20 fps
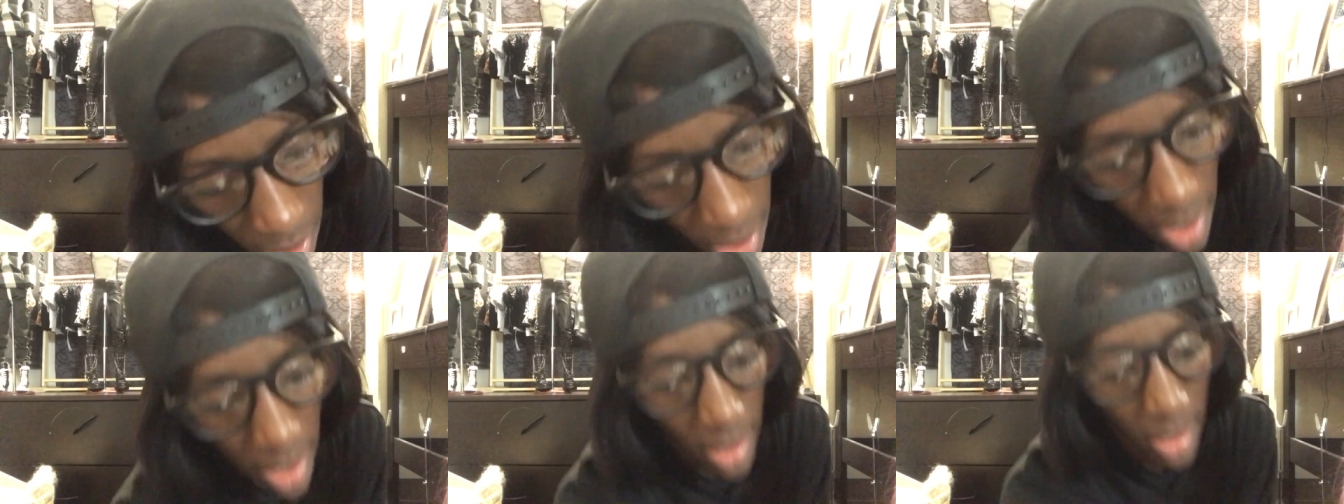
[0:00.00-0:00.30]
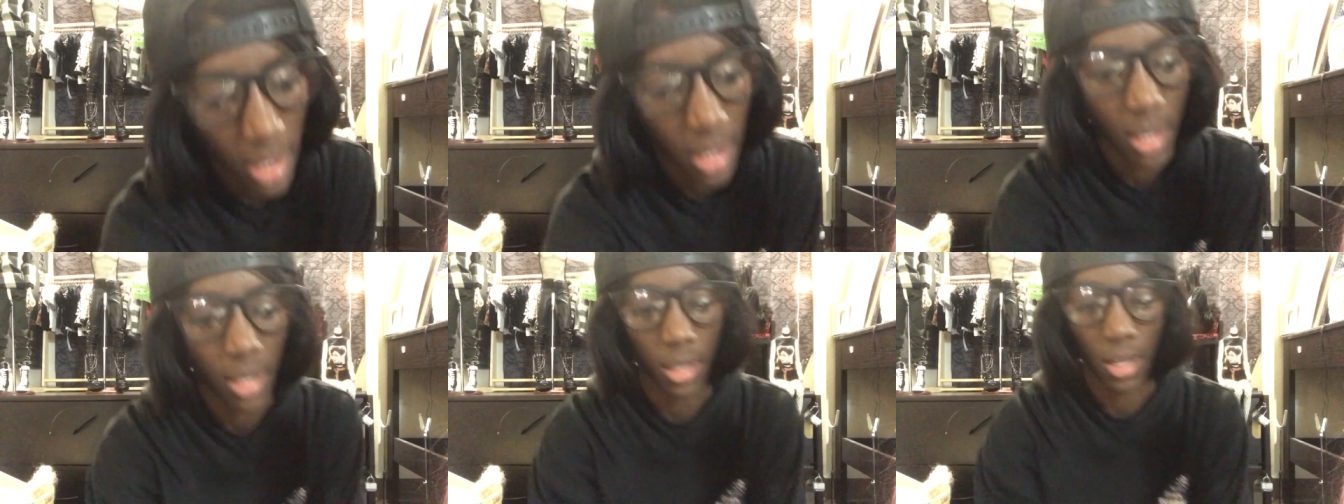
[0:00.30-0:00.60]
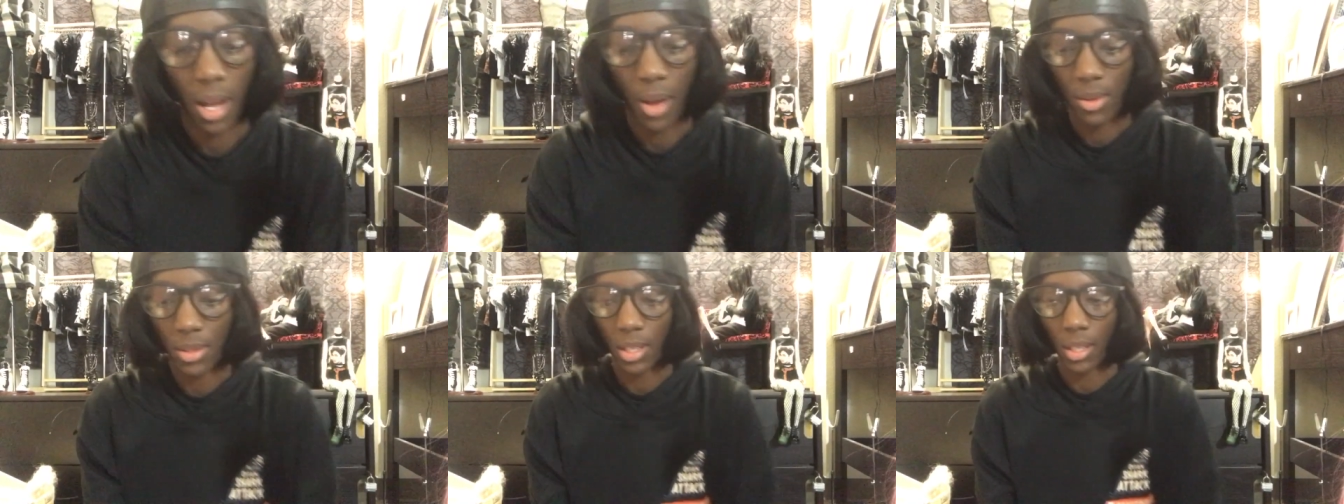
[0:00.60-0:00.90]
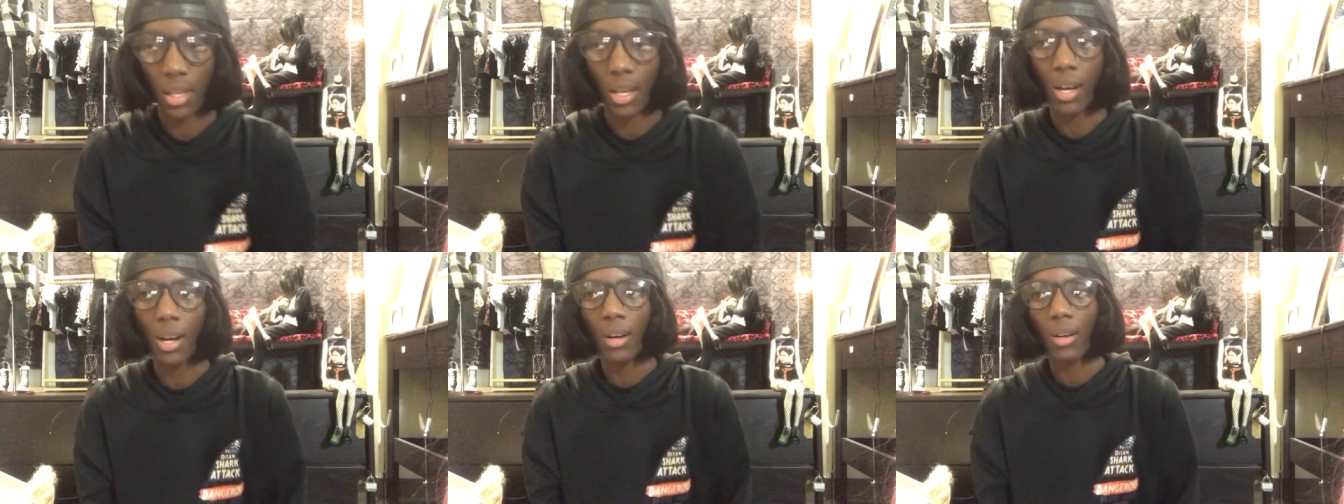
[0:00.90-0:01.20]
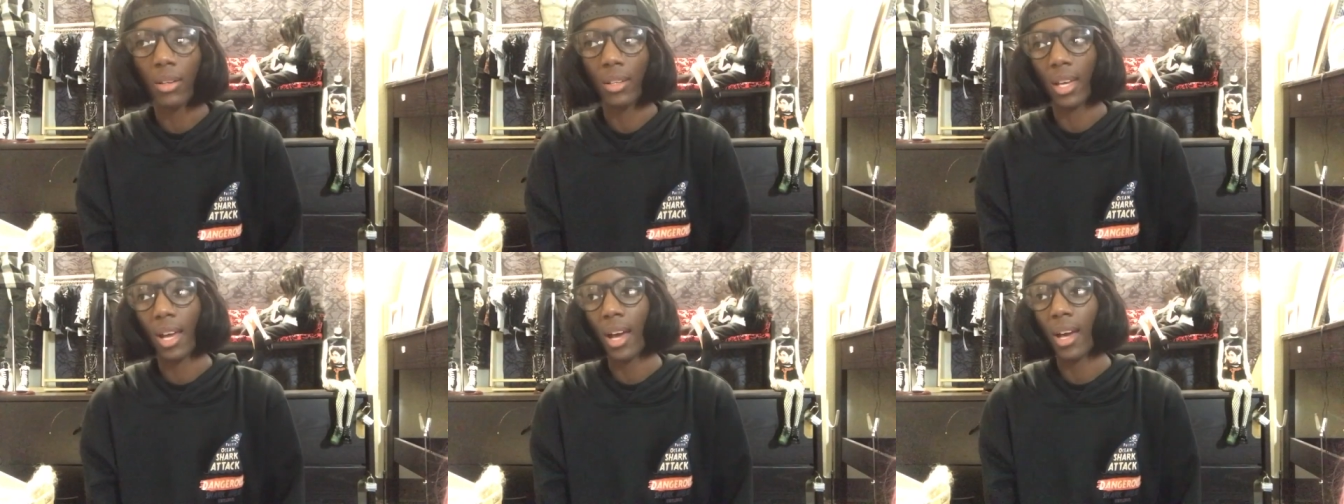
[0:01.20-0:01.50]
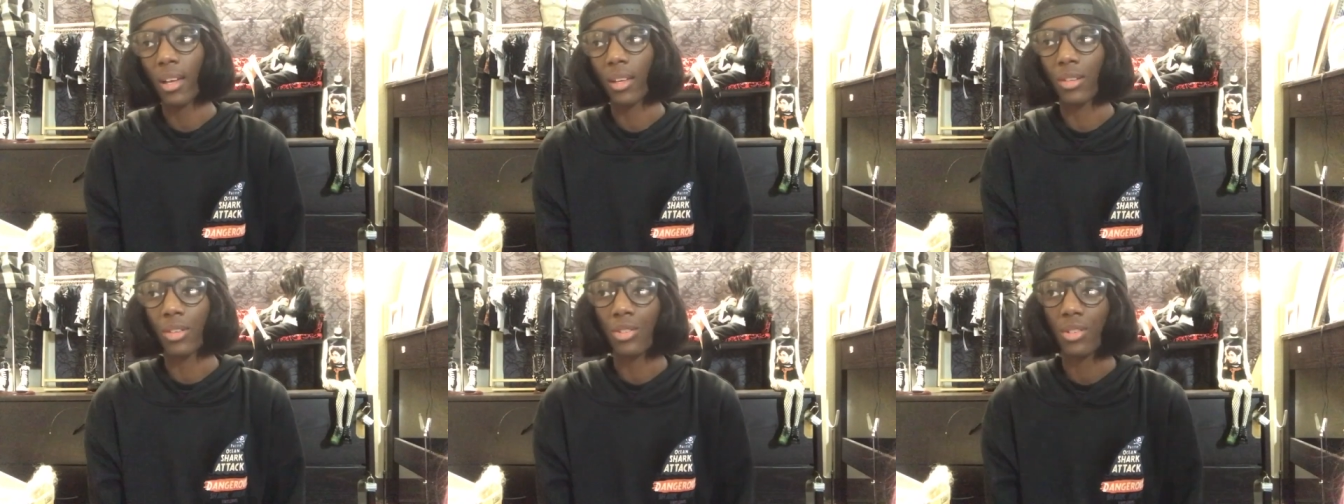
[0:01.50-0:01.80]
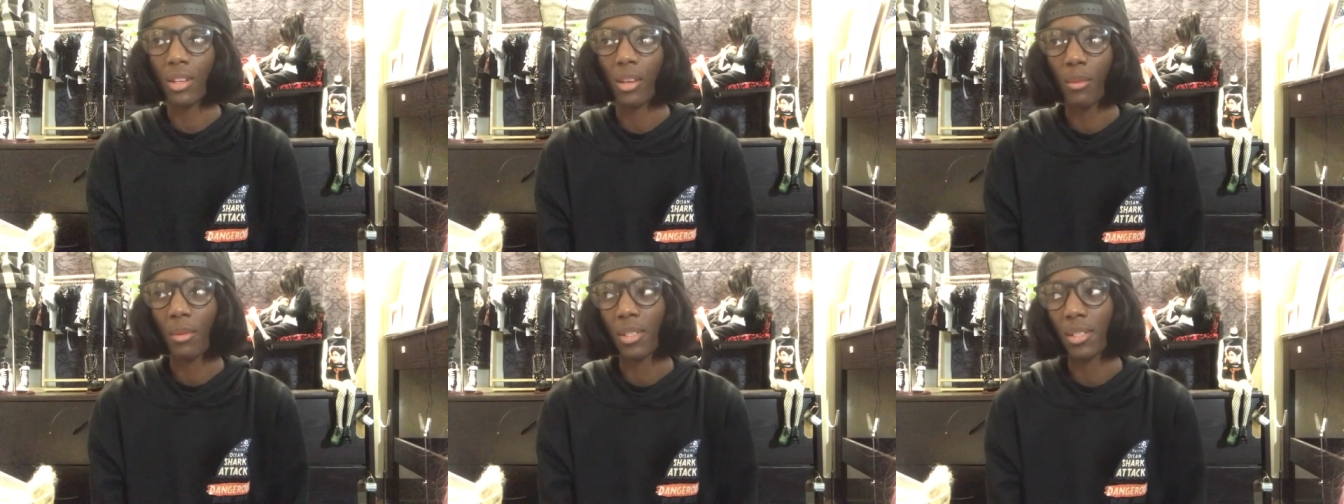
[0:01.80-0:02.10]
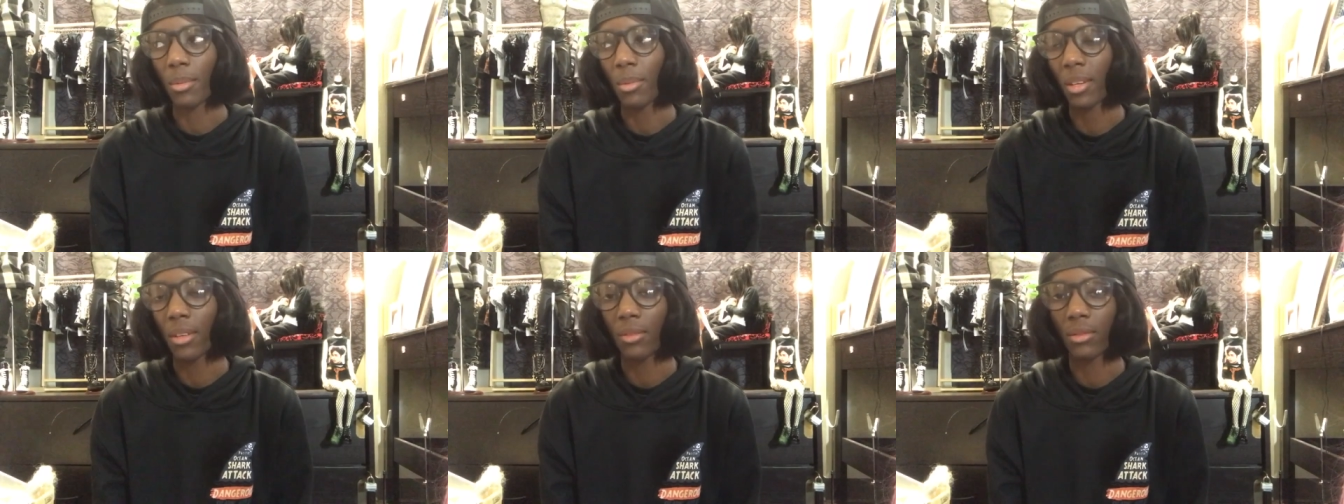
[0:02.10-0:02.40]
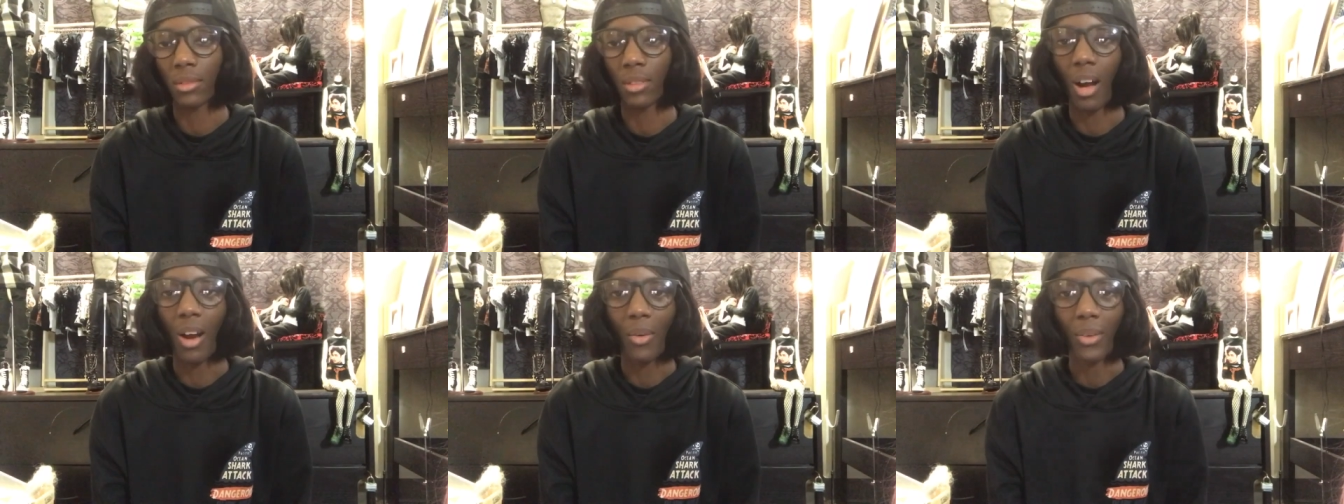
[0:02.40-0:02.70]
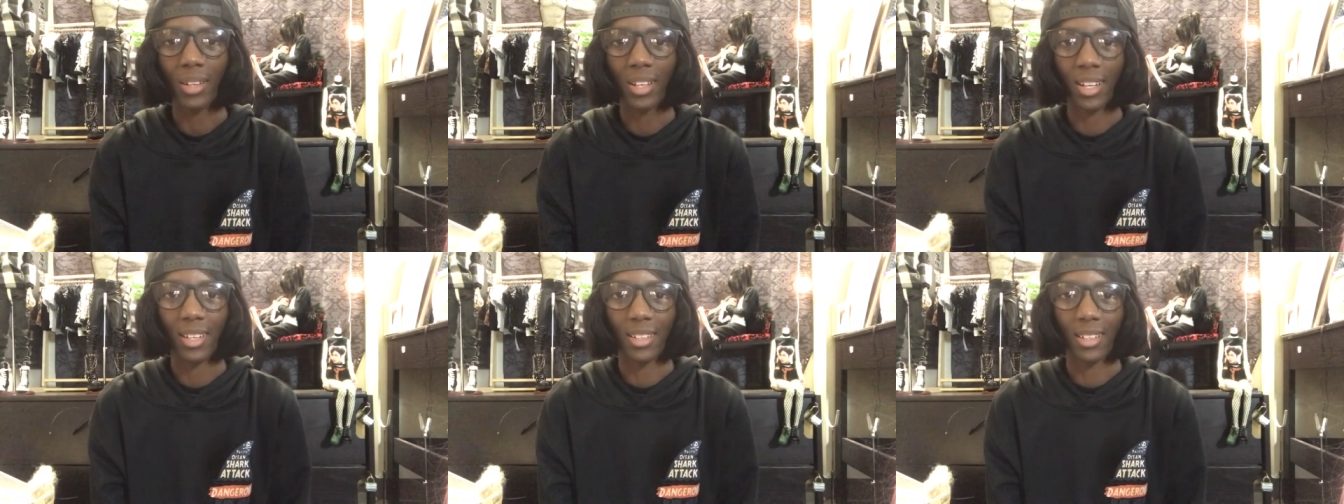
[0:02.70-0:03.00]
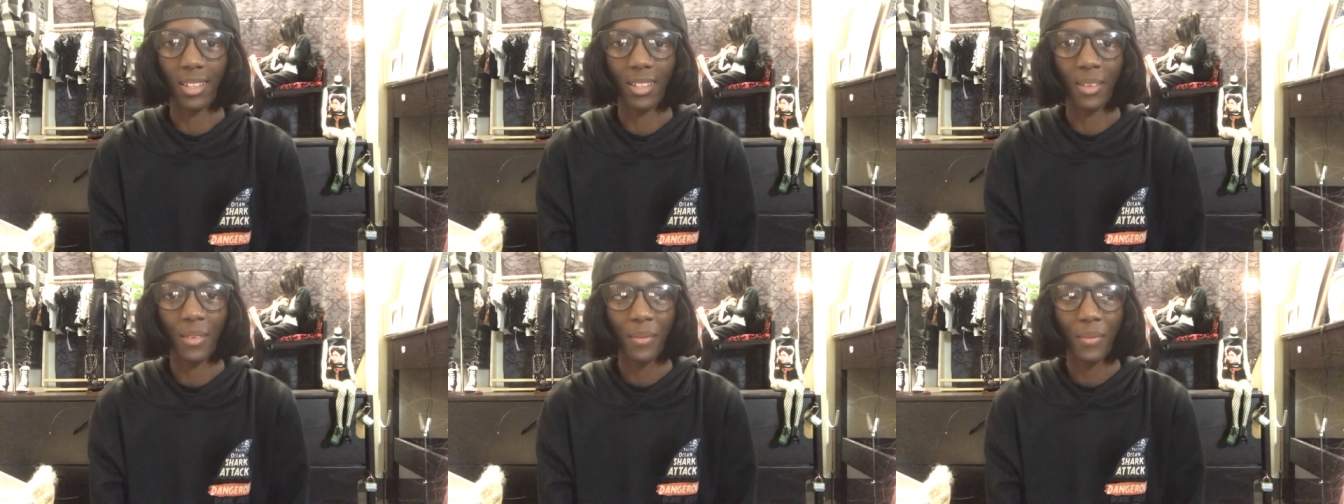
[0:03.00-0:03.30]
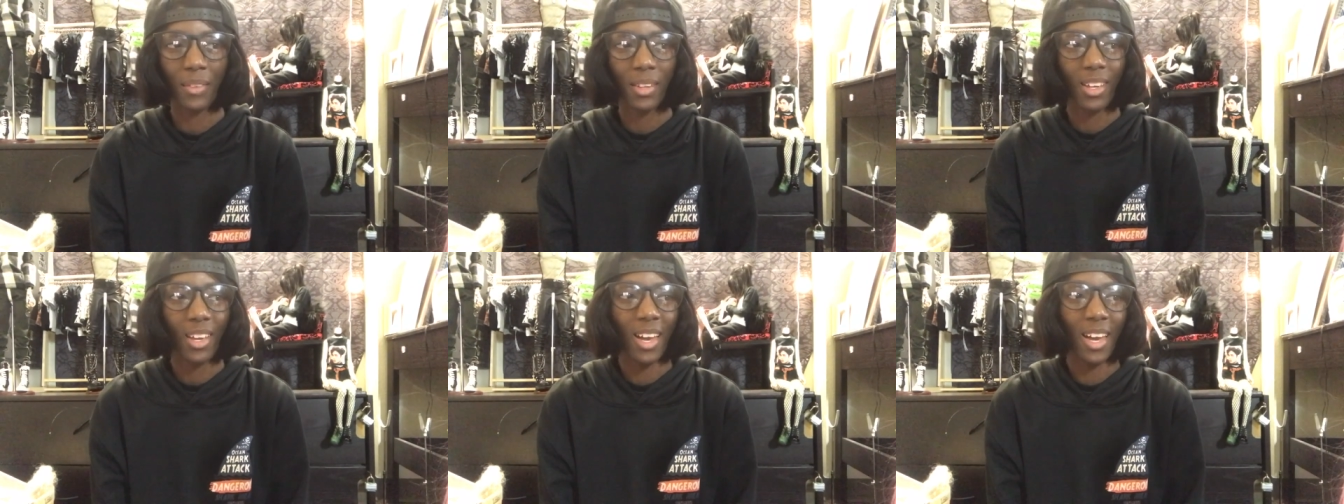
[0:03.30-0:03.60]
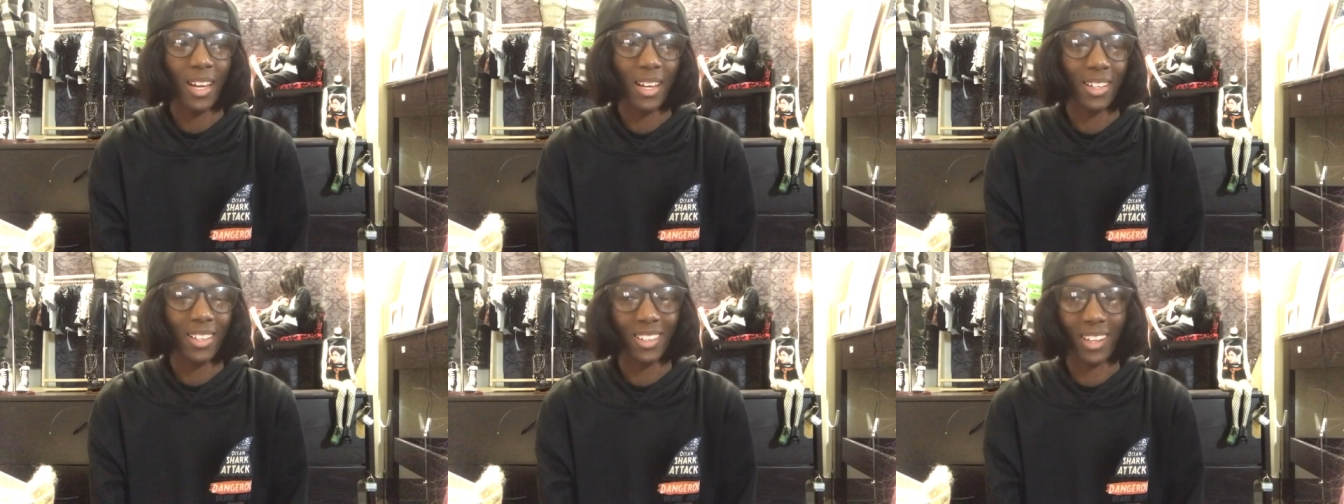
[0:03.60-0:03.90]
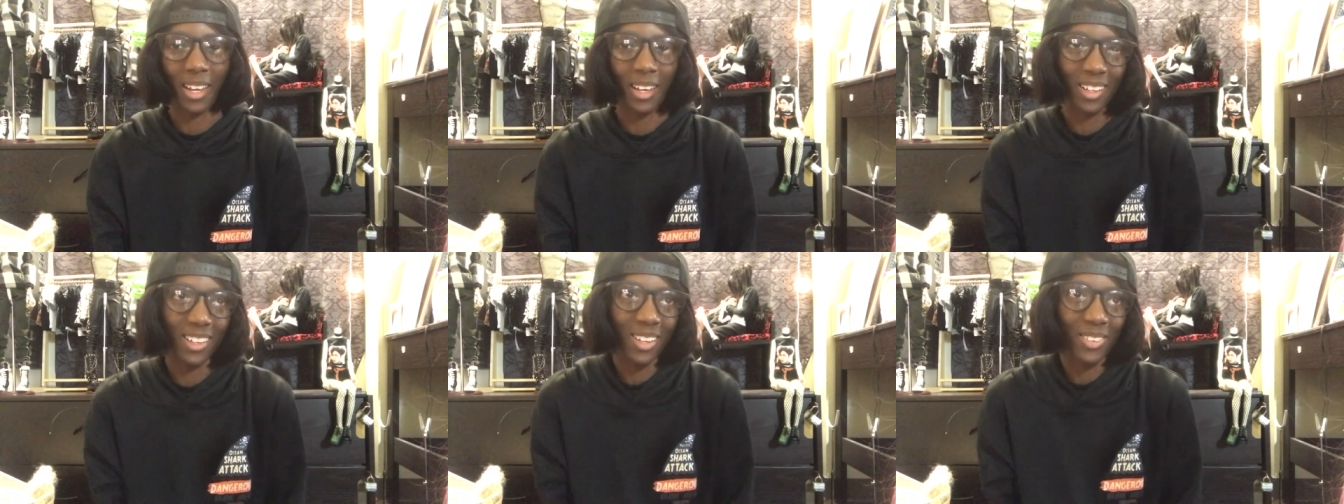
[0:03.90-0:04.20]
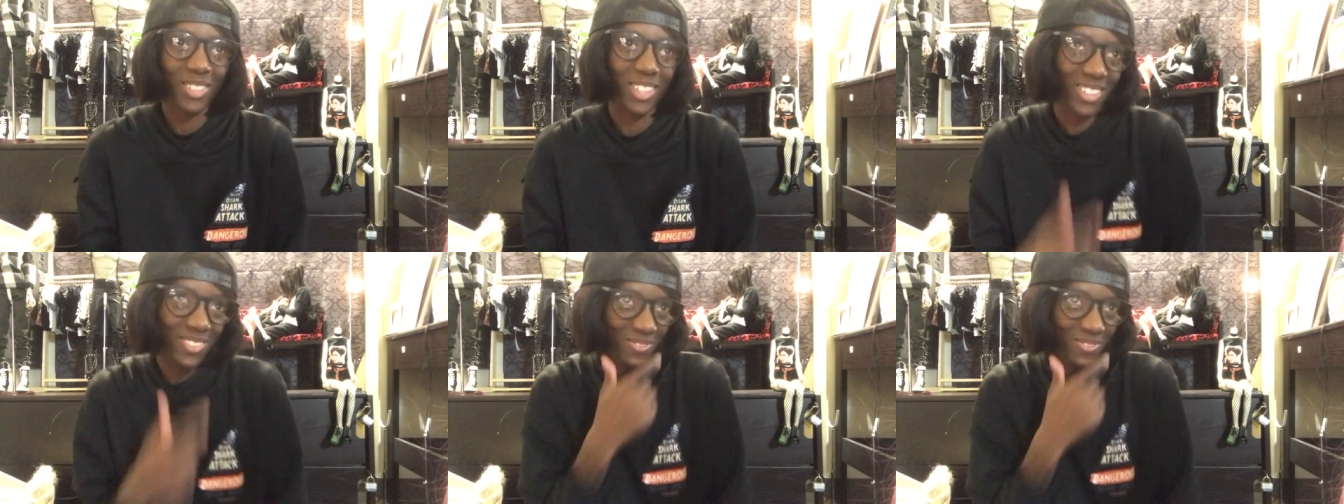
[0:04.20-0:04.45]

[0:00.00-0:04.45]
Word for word: and then I was like oh yeah you should give me something doll related like I was like